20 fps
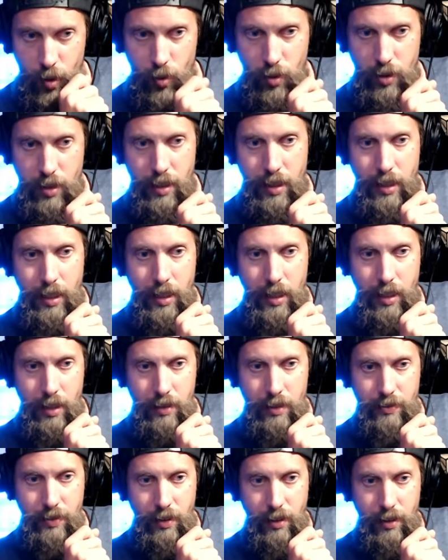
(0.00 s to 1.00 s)
You the
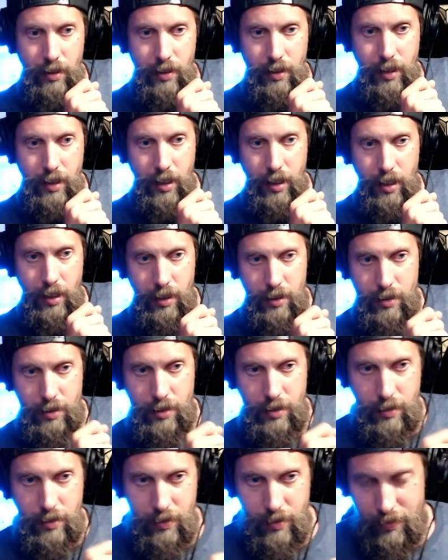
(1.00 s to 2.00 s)
king of
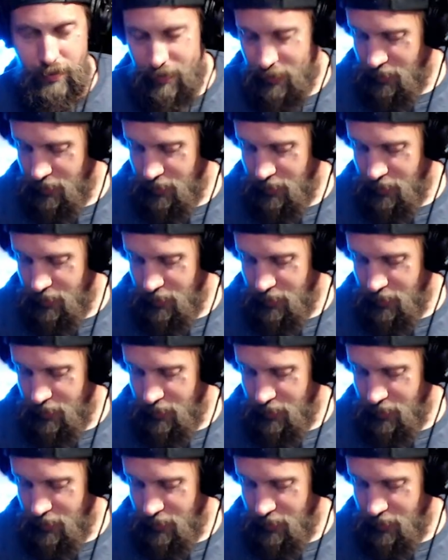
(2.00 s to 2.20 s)
arcades.